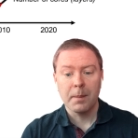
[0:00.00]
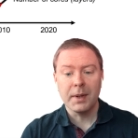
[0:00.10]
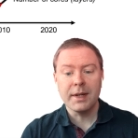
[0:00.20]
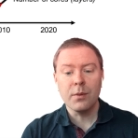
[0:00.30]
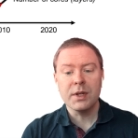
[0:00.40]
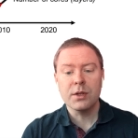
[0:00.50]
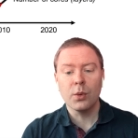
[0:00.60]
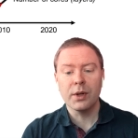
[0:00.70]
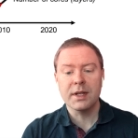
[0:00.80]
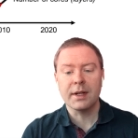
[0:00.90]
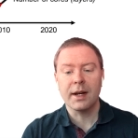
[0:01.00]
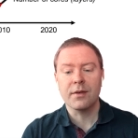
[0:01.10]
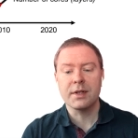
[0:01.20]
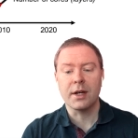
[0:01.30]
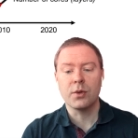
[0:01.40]
But then we saw this kind
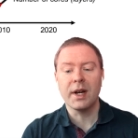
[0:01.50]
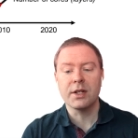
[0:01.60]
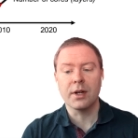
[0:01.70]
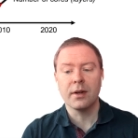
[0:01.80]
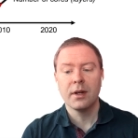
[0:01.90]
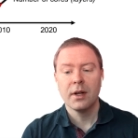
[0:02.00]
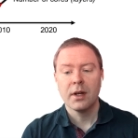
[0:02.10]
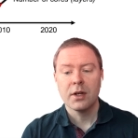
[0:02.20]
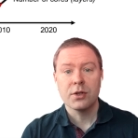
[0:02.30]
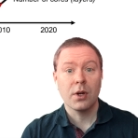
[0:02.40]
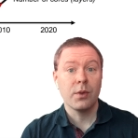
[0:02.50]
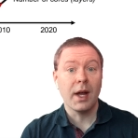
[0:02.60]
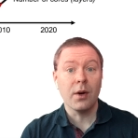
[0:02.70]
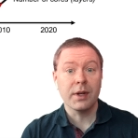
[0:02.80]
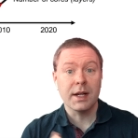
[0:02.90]
of saturation. So
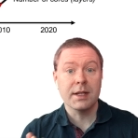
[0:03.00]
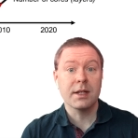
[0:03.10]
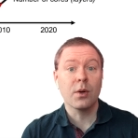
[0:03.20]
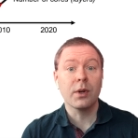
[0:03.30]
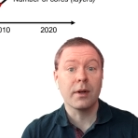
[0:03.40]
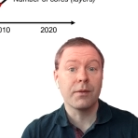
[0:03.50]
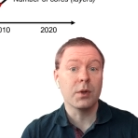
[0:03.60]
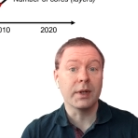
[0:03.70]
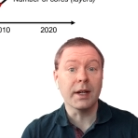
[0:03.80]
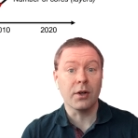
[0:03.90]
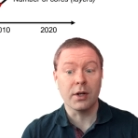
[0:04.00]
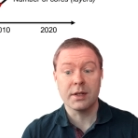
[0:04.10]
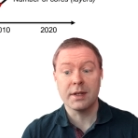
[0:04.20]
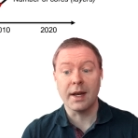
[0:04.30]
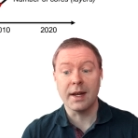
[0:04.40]
nowadays it's only a few
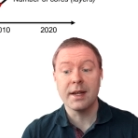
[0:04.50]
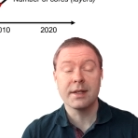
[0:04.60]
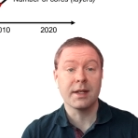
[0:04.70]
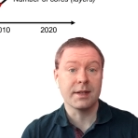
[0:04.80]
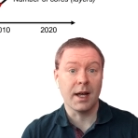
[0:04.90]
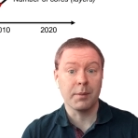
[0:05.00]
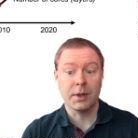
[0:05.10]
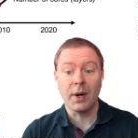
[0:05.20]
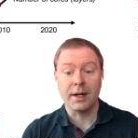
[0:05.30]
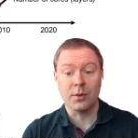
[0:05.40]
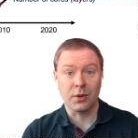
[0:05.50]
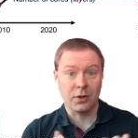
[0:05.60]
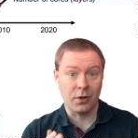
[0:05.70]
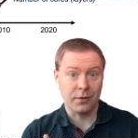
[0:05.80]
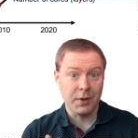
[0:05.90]
gigahertz that is the sampling rate or
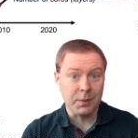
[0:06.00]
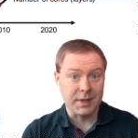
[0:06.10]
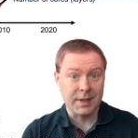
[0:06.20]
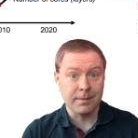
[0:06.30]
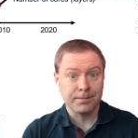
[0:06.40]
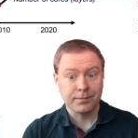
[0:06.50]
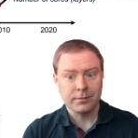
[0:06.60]
clock frequency.